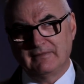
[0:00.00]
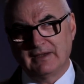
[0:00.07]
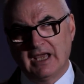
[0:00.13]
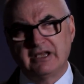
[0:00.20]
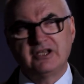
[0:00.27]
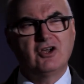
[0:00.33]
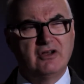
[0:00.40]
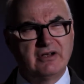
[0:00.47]

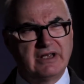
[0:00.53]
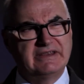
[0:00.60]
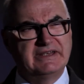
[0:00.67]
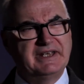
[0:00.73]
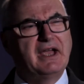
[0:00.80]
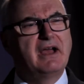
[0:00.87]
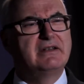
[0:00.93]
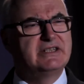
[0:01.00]
And God, I
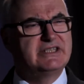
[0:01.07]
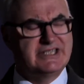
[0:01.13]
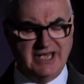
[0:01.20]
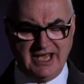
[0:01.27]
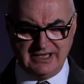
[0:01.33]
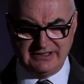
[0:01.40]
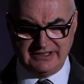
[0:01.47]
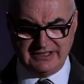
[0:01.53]
think,
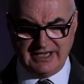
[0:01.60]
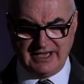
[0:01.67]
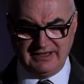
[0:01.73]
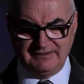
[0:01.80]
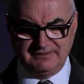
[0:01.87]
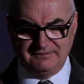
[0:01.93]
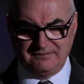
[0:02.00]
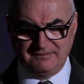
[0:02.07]
understands
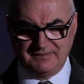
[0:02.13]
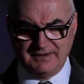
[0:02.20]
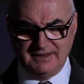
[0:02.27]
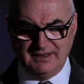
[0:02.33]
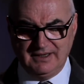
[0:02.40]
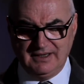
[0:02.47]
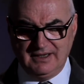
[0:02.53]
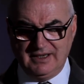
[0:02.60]
that.
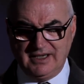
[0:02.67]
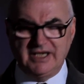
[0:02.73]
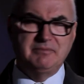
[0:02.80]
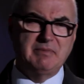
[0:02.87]
He